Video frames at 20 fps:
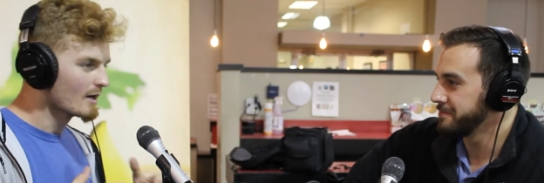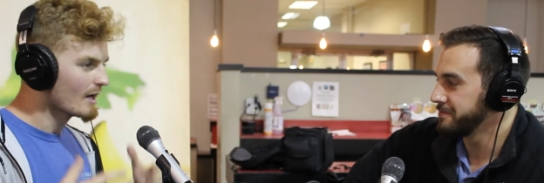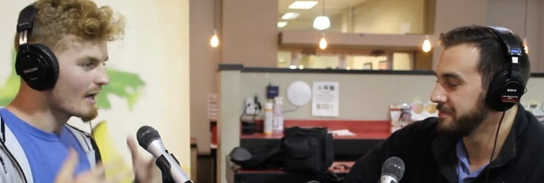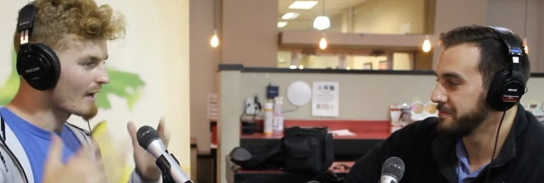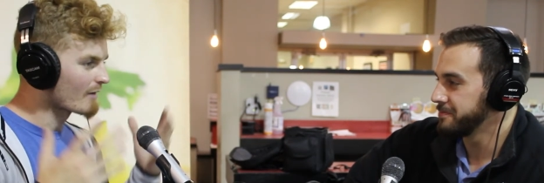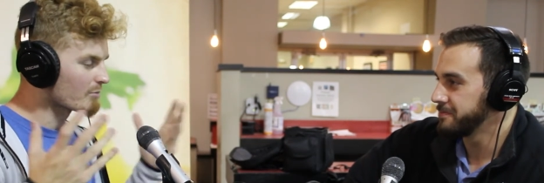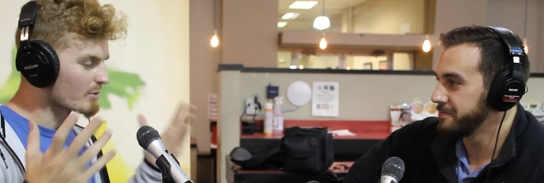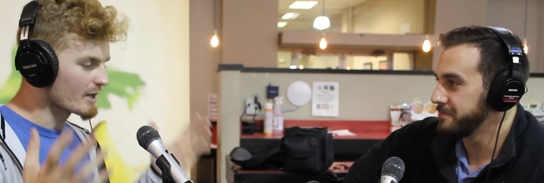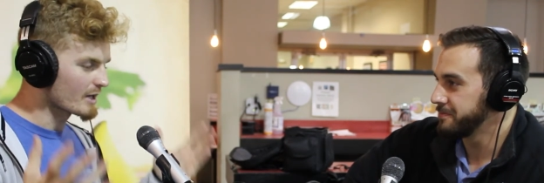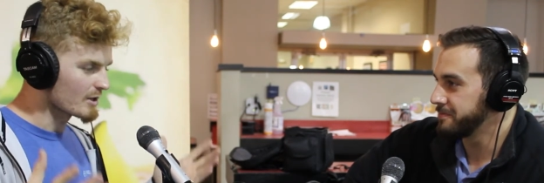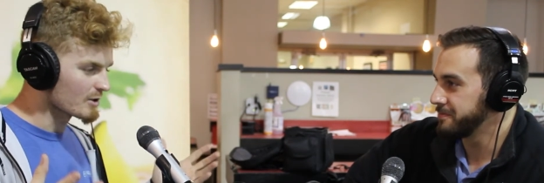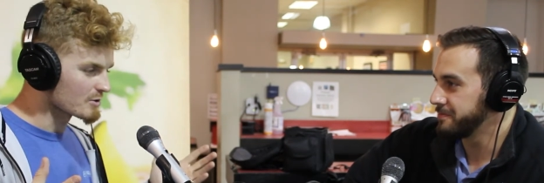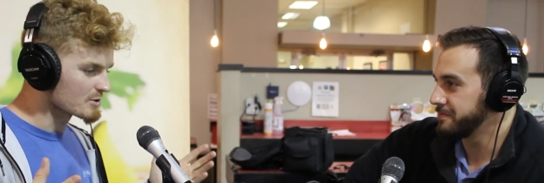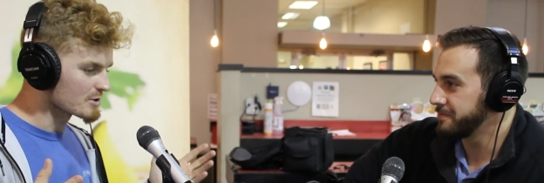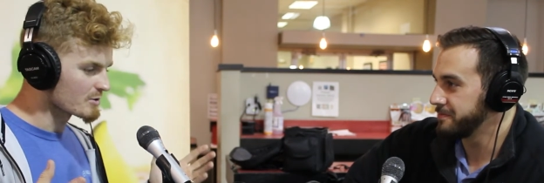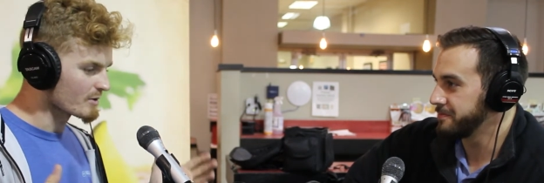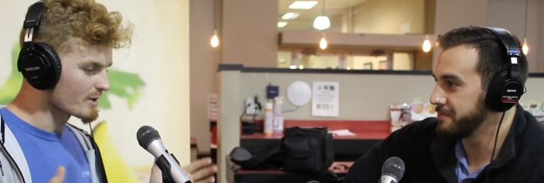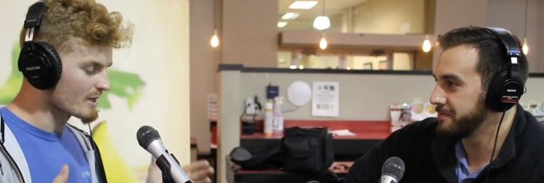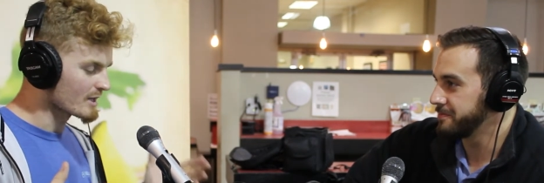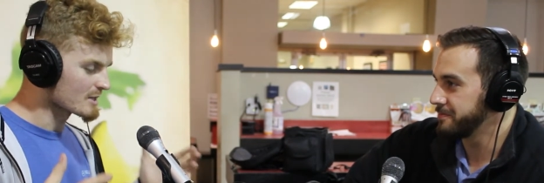Speaker 1: Everybody knows
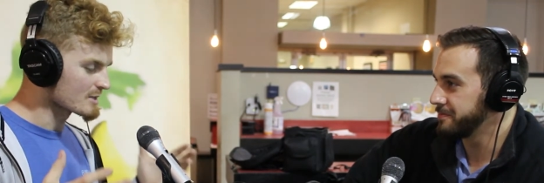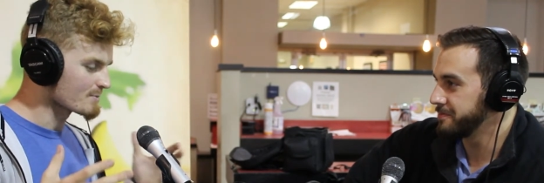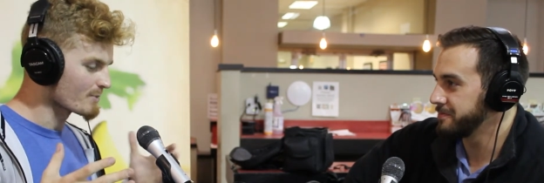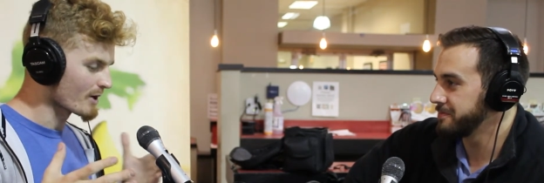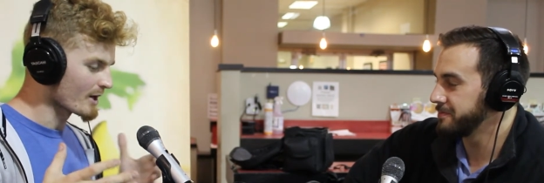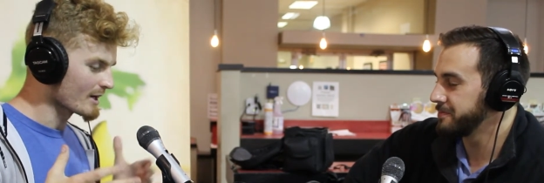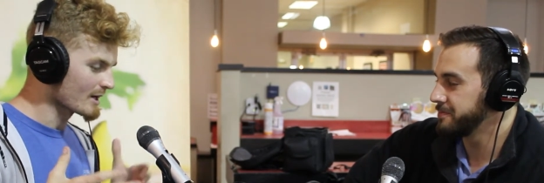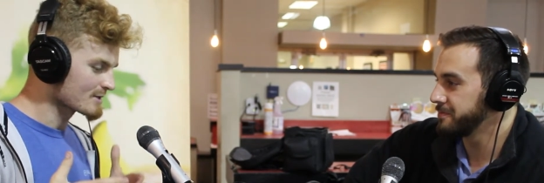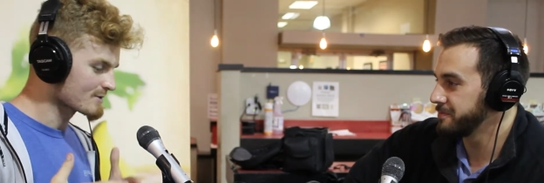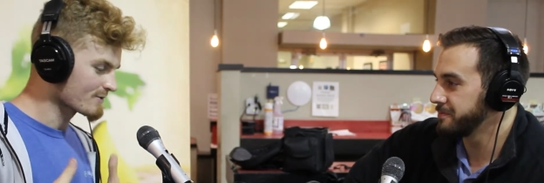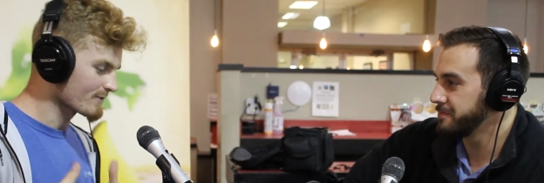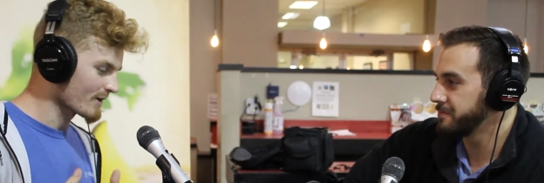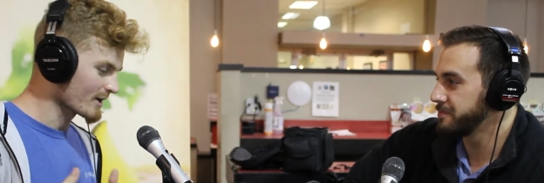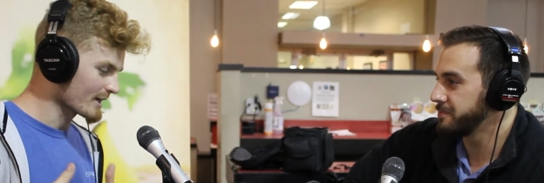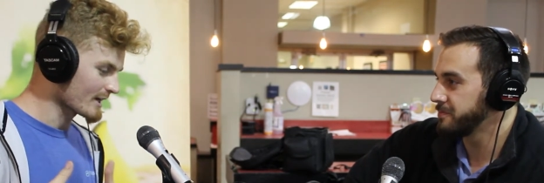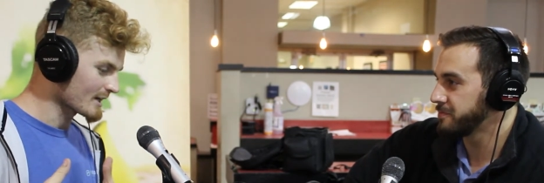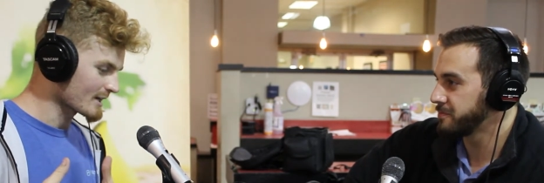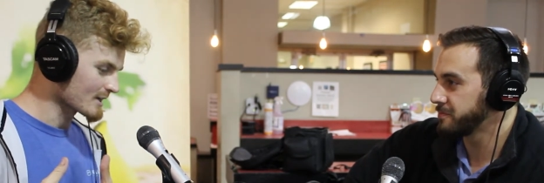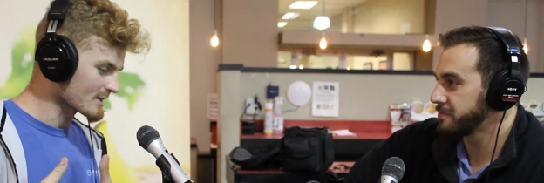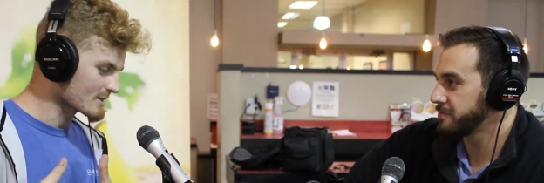who it is, but it's
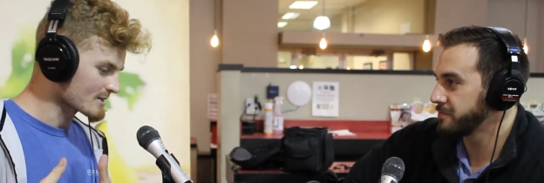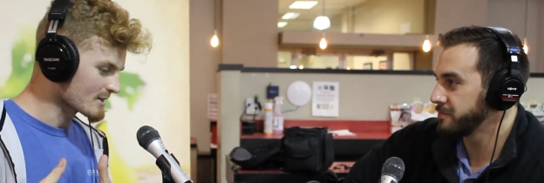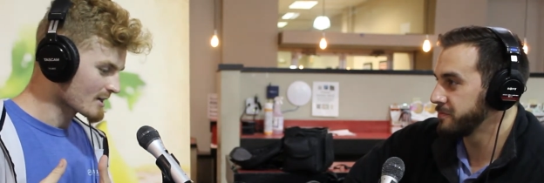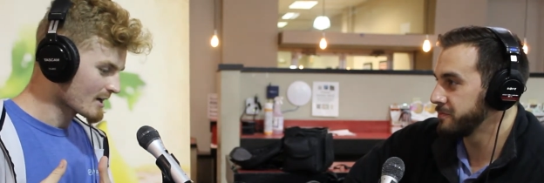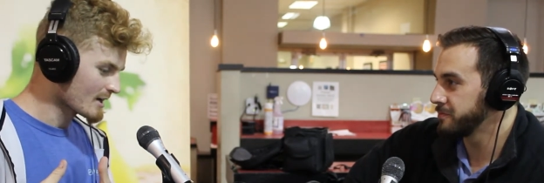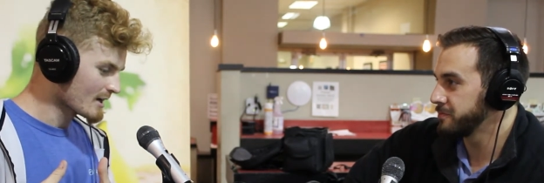funny because